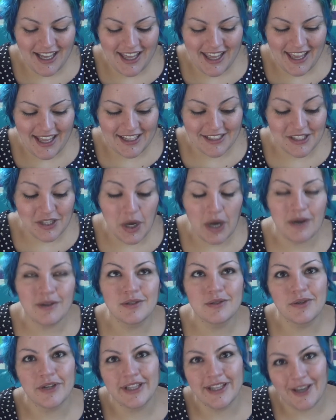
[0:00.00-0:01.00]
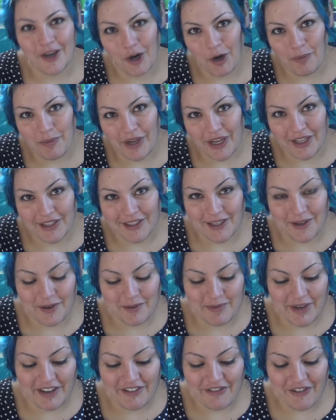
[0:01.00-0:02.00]
And so I was really hoping that
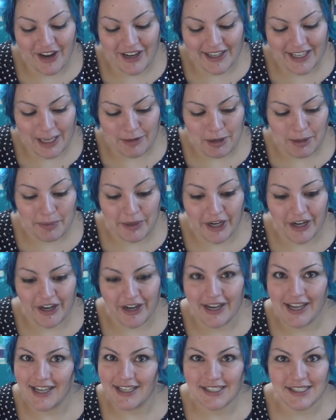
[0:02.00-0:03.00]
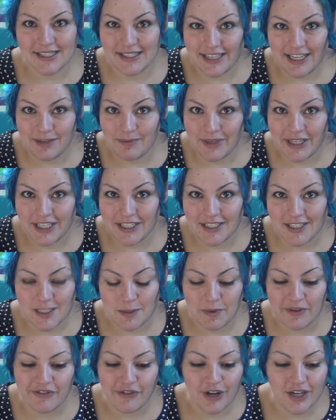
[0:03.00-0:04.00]
when my friend came up here, he hasn't seen me
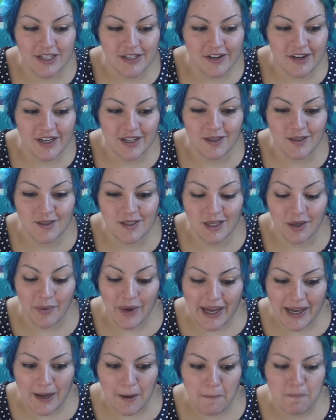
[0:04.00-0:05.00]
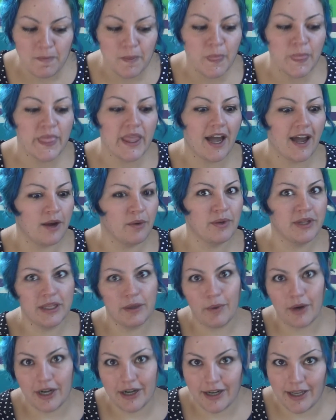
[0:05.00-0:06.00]
since before I started losing weight. I
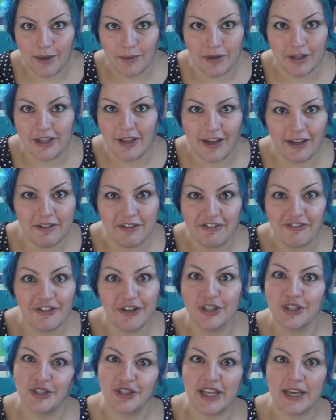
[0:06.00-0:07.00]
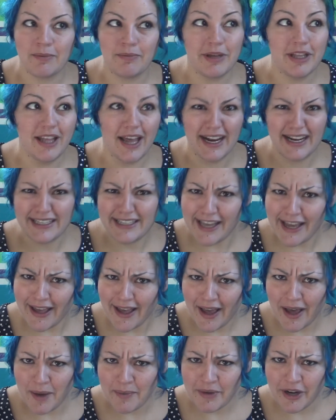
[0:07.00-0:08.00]
really wanted him to, like, first thing be like,
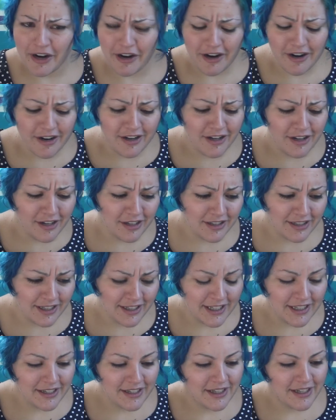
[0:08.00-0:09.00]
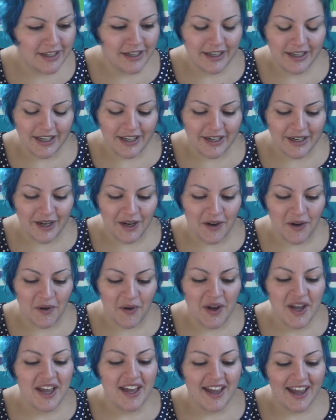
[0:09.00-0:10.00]
damn girl, you
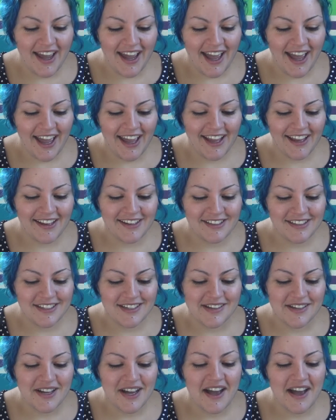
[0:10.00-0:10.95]
know, and